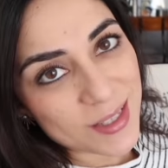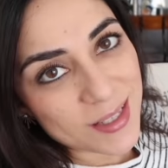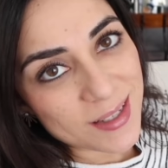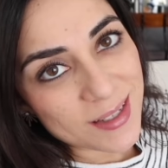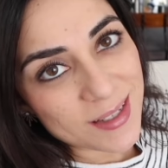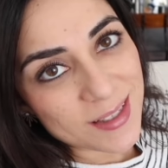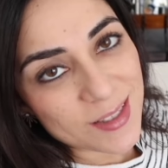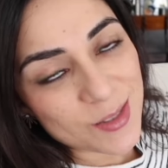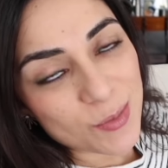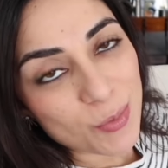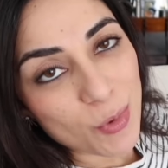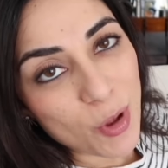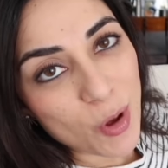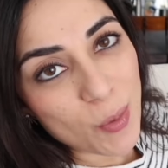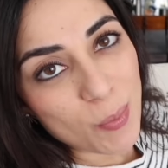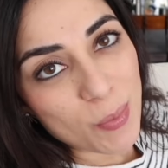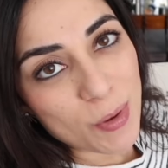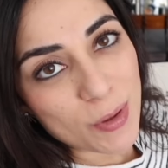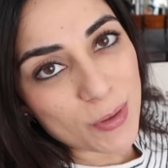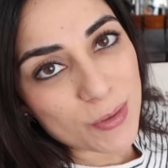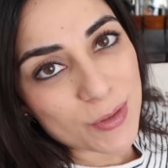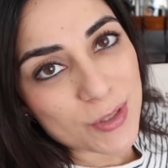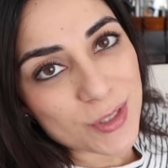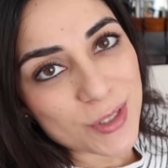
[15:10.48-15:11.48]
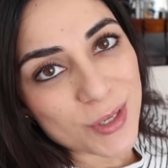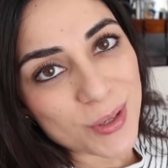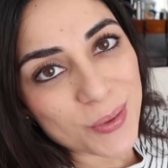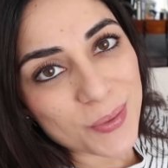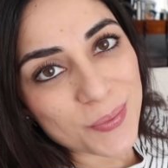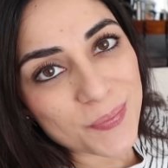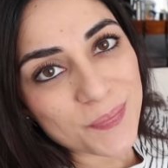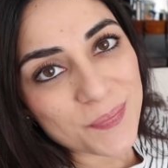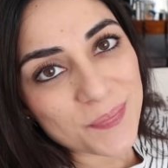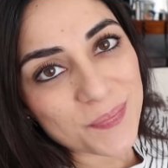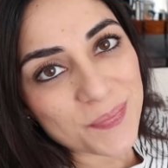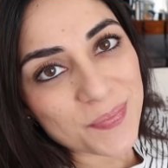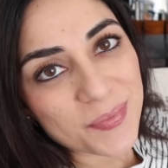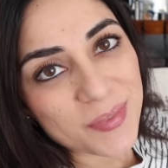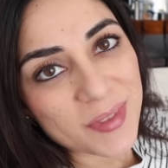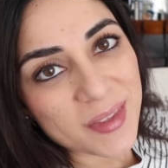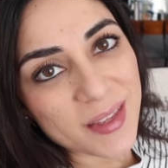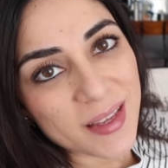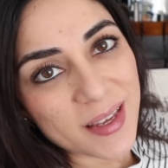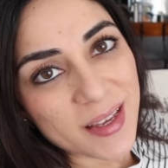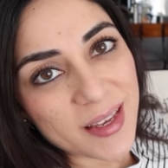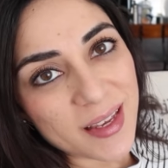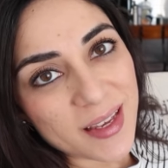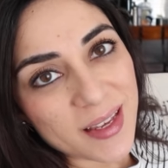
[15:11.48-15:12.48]
the the blog post. So
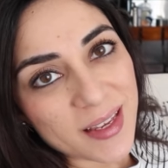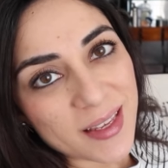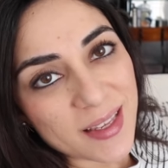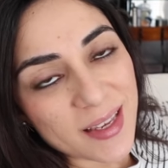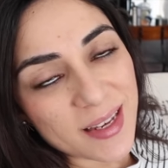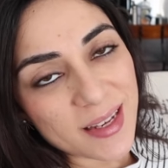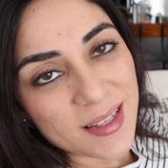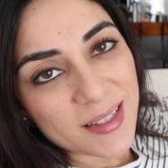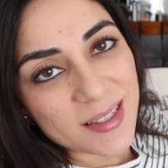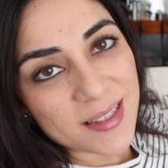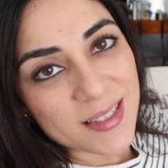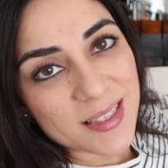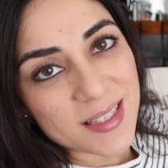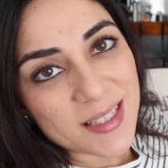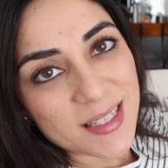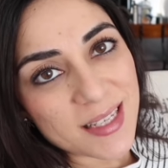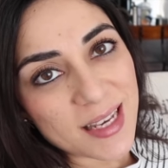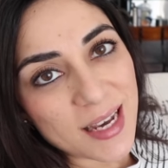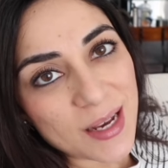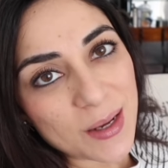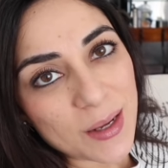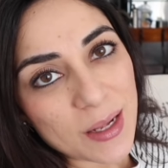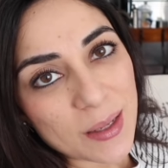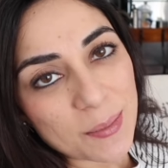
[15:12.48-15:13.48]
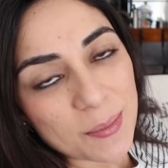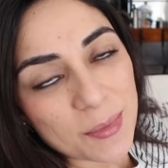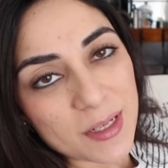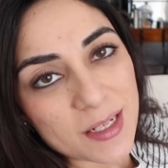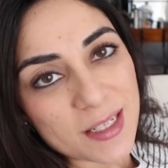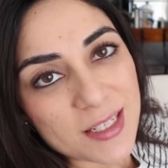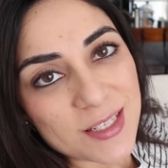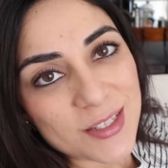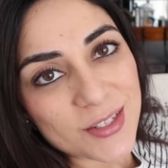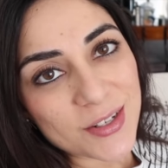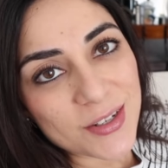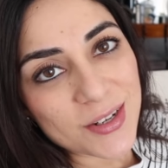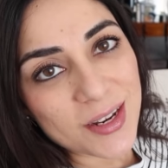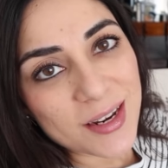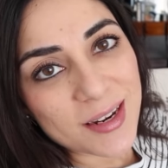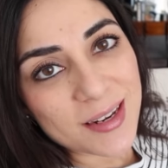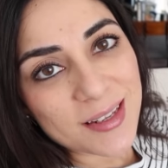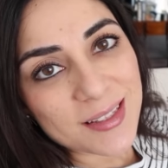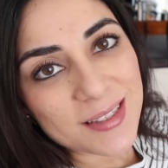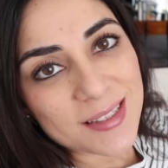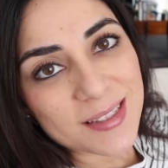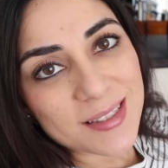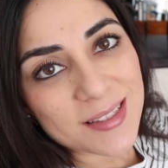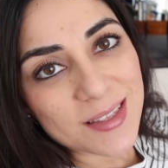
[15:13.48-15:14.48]
yeah, let's see. I, I'm gonna start
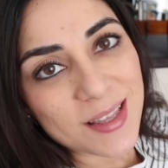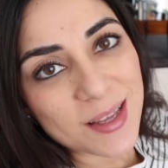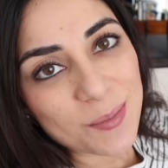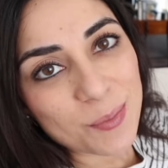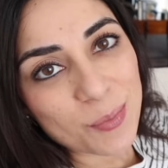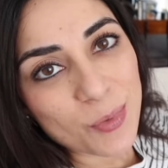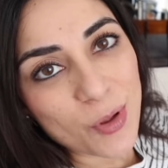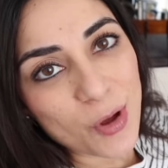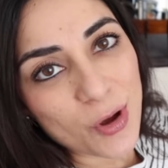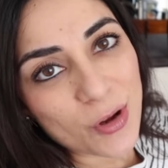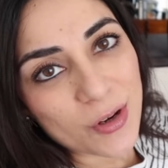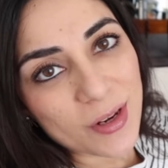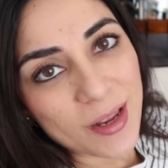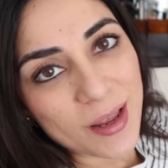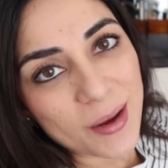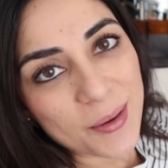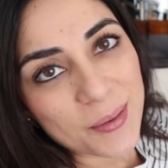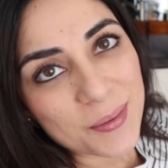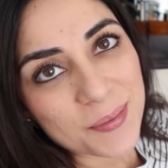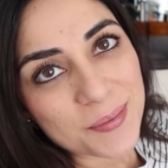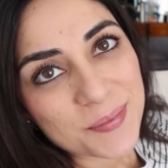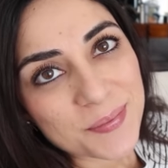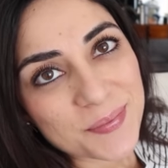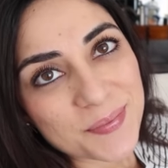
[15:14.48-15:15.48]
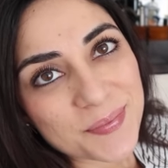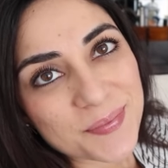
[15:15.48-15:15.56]
editing that blog now.